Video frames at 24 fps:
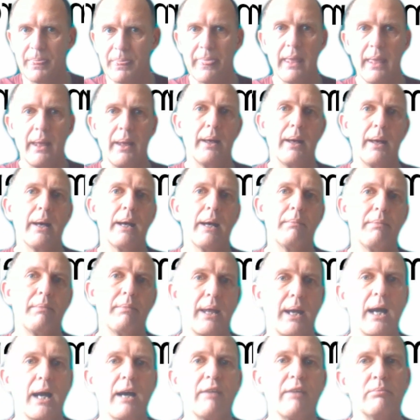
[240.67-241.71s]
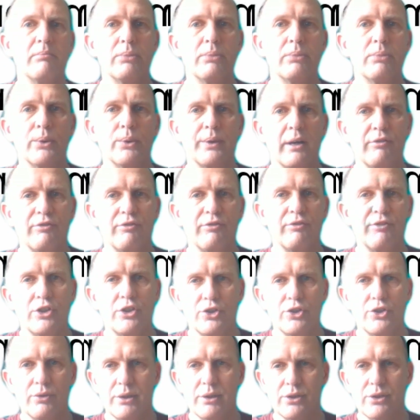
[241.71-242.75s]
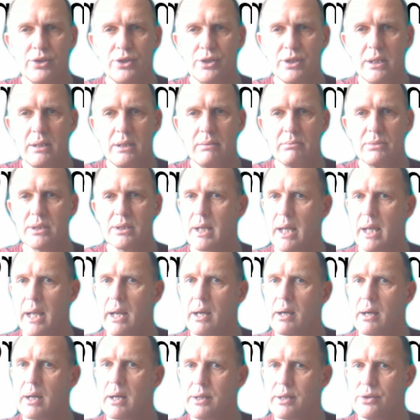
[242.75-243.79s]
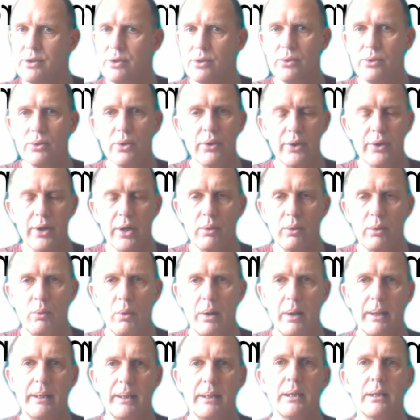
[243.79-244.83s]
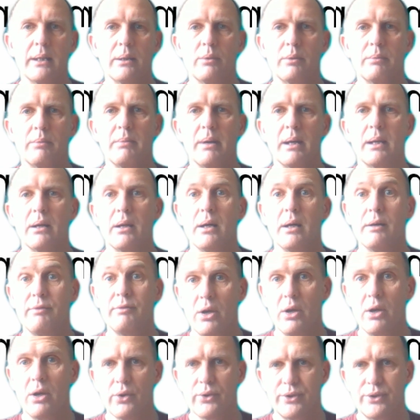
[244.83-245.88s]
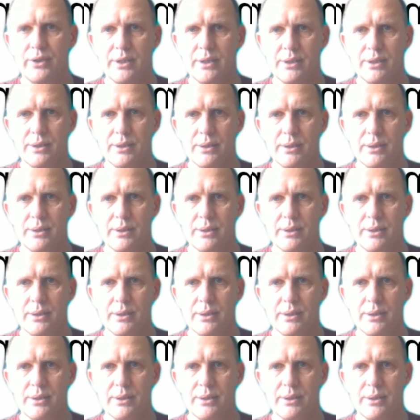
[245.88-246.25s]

They haven't brought that feature into Teams yet, and I do not know why. It would make life a lot easier.